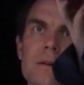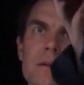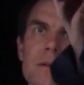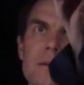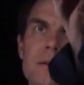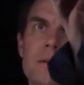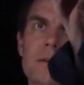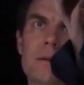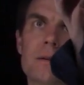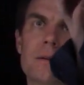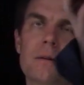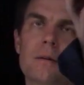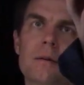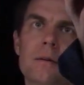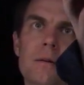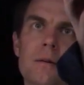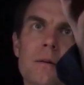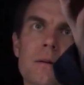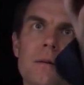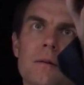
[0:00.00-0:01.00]

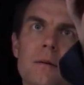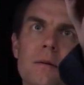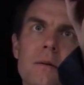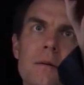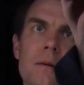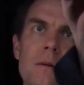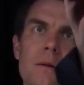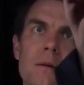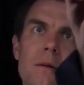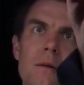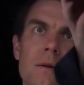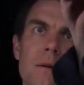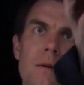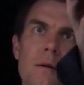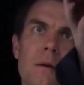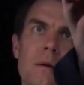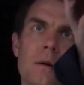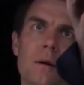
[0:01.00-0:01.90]
No one is speaking in this clip.